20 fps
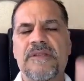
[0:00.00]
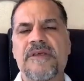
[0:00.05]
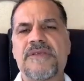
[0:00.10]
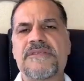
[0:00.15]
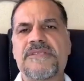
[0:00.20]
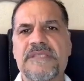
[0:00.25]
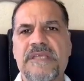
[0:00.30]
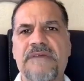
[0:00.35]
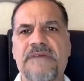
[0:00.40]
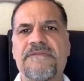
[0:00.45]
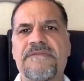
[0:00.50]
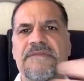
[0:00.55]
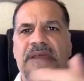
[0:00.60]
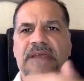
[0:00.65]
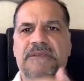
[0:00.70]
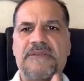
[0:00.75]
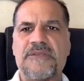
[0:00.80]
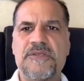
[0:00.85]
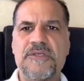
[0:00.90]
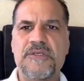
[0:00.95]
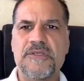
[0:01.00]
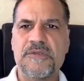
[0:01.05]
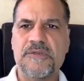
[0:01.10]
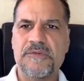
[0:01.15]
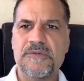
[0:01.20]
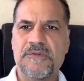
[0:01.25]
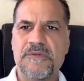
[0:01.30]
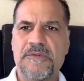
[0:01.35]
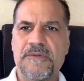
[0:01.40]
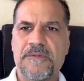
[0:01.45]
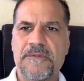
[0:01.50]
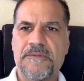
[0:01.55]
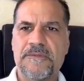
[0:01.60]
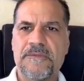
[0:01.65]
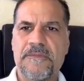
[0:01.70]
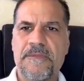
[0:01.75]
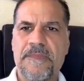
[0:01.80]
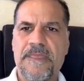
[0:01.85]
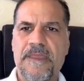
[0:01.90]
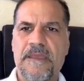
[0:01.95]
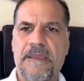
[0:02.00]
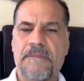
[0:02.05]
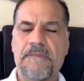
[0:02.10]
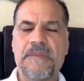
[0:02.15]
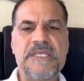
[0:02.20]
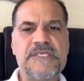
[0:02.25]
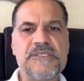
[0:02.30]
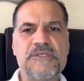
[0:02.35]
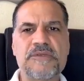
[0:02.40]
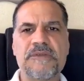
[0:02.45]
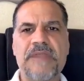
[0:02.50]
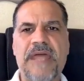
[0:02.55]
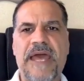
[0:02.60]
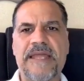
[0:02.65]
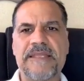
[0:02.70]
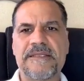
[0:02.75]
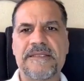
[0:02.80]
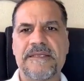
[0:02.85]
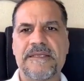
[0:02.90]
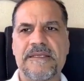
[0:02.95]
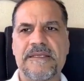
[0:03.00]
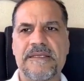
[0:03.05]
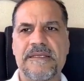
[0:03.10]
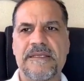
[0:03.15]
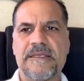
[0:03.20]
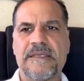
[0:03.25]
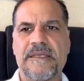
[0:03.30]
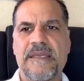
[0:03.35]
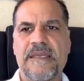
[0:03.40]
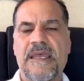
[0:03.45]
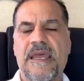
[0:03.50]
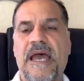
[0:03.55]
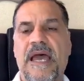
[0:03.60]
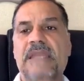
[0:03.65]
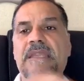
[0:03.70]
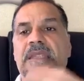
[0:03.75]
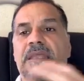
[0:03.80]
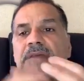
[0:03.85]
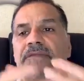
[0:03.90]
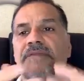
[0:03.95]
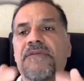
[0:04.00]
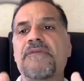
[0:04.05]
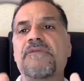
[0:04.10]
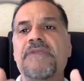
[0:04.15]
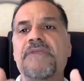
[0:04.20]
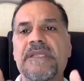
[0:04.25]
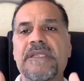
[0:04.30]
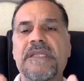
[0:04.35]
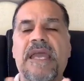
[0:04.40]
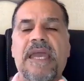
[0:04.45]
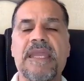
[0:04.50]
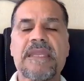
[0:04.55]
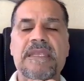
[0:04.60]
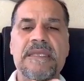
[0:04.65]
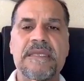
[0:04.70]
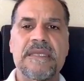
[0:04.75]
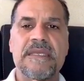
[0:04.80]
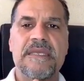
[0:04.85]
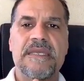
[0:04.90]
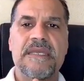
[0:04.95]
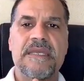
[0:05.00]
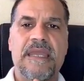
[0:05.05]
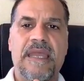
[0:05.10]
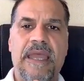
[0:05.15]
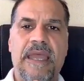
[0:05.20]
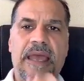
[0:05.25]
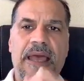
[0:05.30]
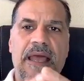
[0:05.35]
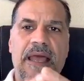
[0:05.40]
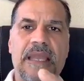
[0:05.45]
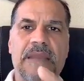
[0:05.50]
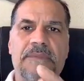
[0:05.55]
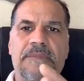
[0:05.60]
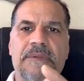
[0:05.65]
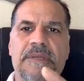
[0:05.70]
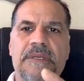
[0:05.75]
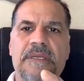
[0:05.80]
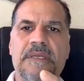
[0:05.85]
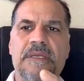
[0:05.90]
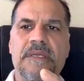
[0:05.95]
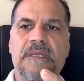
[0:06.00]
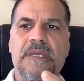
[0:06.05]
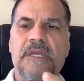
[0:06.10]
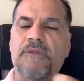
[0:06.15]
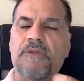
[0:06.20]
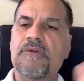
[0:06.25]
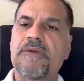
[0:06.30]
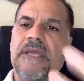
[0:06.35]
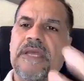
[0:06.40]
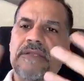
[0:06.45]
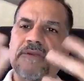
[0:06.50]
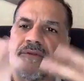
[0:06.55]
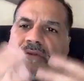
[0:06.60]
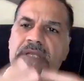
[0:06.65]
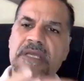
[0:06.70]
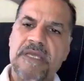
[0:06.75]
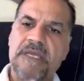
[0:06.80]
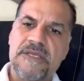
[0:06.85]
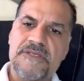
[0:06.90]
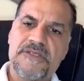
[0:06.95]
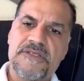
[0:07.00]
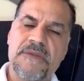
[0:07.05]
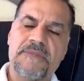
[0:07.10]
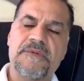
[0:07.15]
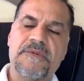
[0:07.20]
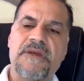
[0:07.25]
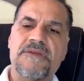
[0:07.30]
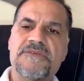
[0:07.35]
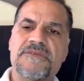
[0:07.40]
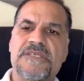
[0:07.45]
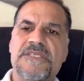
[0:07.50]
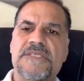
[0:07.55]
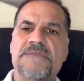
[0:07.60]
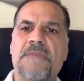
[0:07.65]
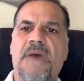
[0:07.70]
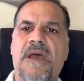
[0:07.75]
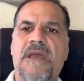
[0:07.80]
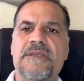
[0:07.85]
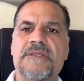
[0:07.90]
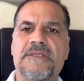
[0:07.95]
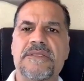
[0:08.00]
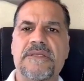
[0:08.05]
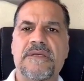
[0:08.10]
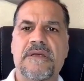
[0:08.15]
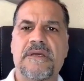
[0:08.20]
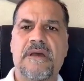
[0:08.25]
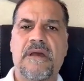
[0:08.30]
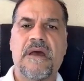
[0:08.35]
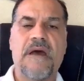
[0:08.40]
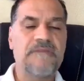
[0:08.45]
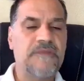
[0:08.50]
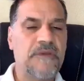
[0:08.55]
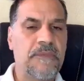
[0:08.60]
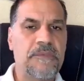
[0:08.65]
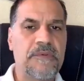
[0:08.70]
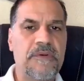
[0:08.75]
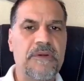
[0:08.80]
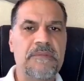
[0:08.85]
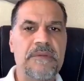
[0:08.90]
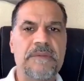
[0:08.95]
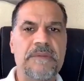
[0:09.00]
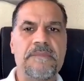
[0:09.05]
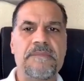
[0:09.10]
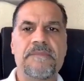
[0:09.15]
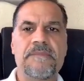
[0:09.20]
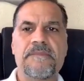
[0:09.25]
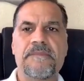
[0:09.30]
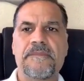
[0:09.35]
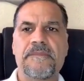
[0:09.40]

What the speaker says: does it affect you? Please do that. And if you need any help to get to the subconscious mind of your problem,